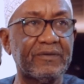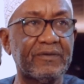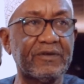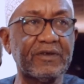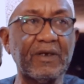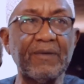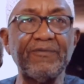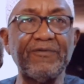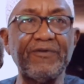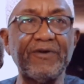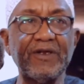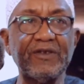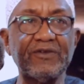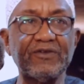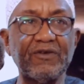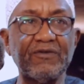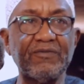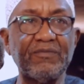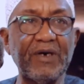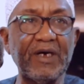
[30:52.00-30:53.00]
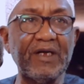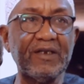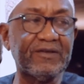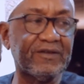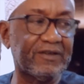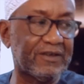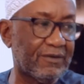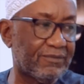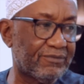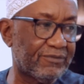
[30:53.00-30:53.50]
Some friends of mine,
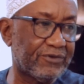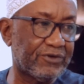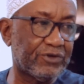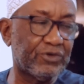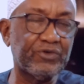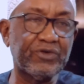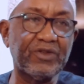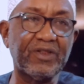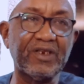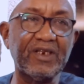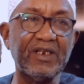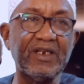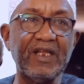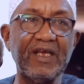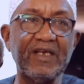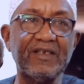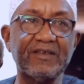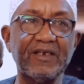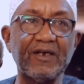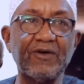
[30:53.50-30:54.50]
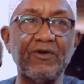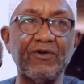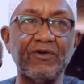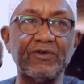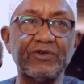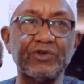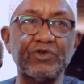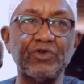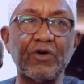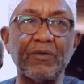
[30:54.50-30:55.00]
some 2-3 days ago,
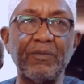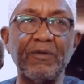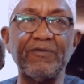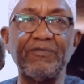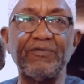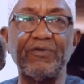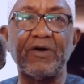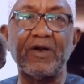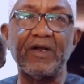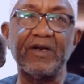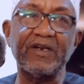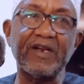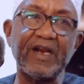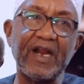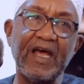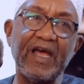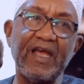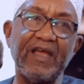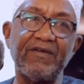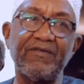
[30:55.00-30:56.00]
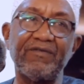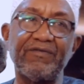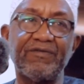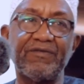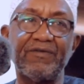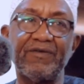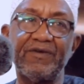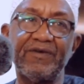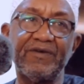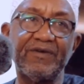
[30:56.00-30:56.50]
took me for a drive.
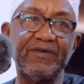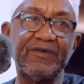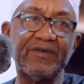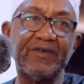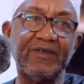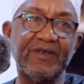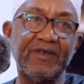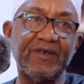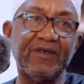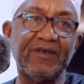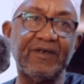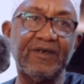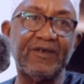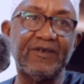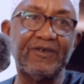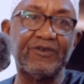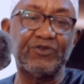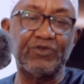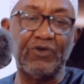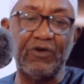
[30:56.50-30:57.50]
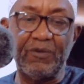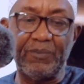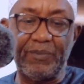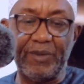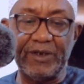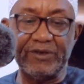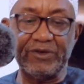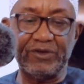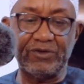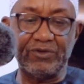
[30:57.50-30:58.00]
So we
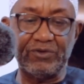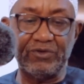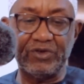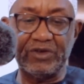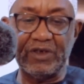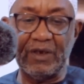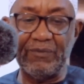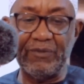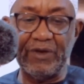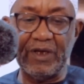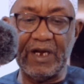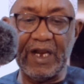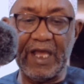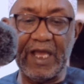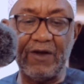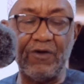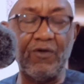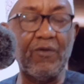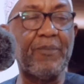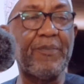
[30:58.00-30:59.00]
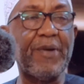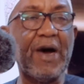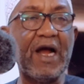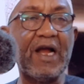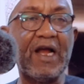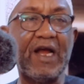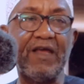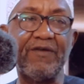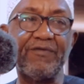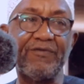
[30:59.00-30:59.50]
passed through somewhere like
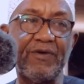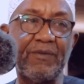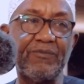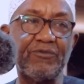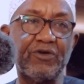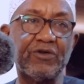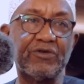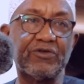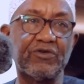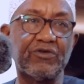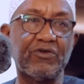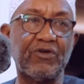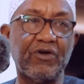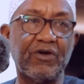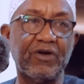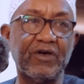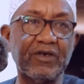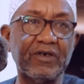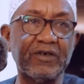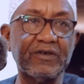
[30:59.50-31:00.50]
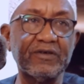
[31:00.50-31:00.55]
Upanga, if I'm not wrong.